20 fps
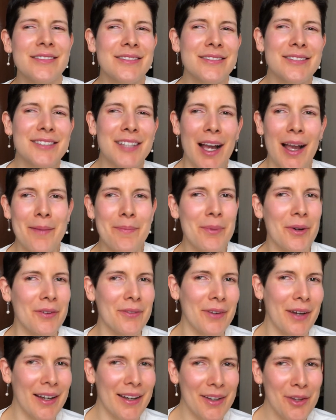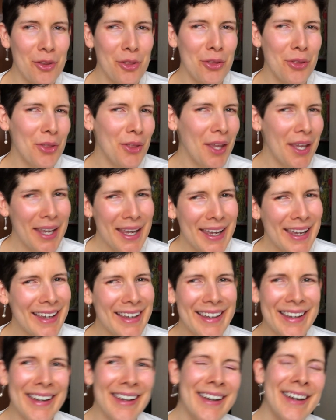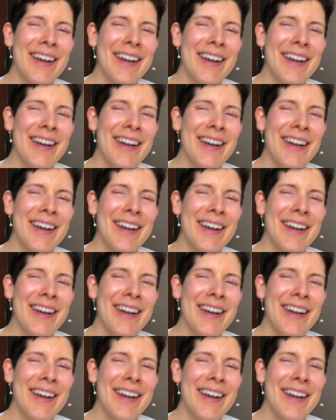type of a thing.